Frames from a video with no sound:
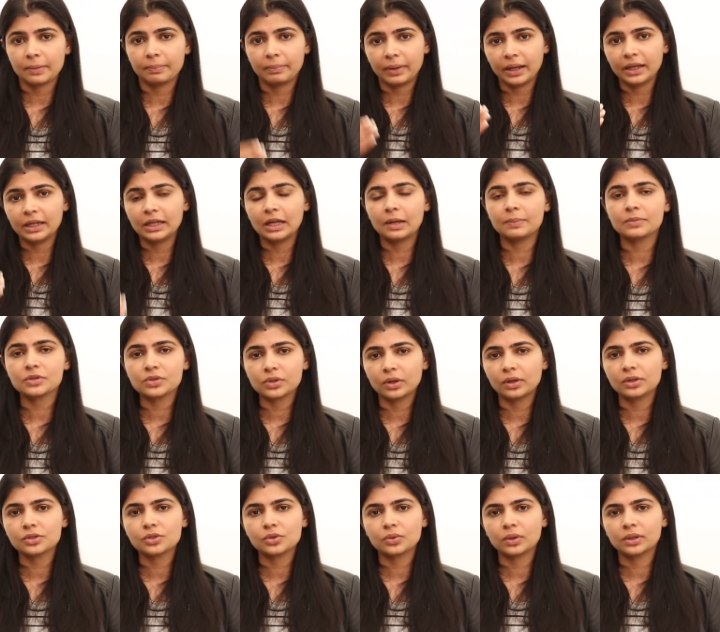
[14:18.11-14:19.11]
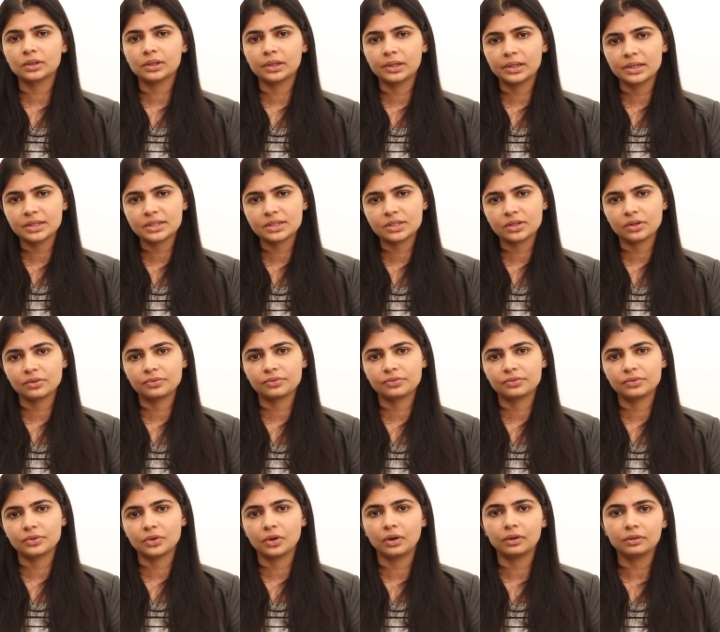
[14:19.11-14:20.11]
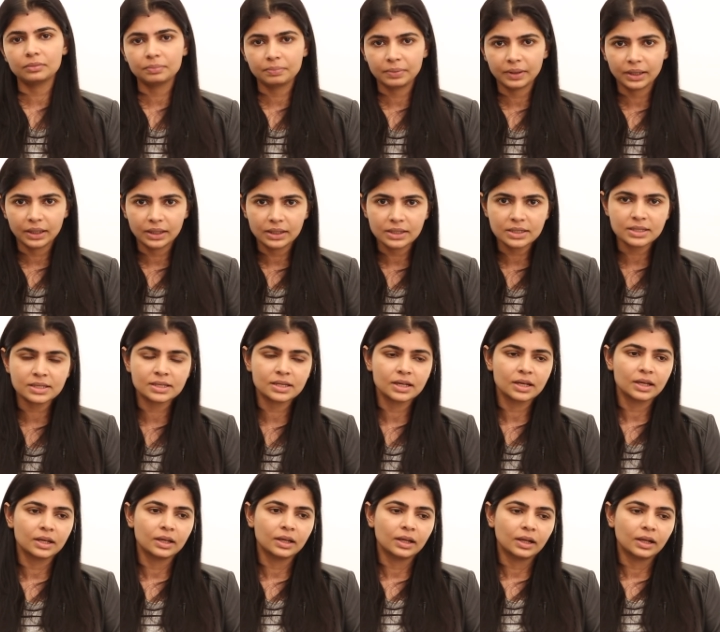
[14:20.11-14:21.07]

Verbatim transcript: uh, my name is also on the list of non-payees.